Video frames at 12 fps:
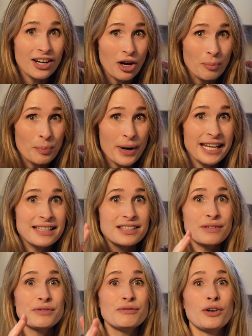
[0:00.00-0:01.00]
our brains
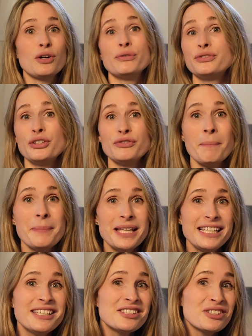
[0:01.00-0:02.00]
have evolved over
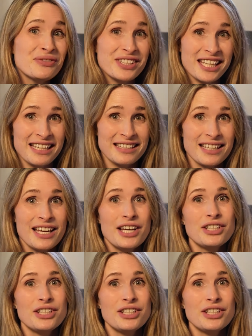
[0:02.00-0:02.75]
millions of years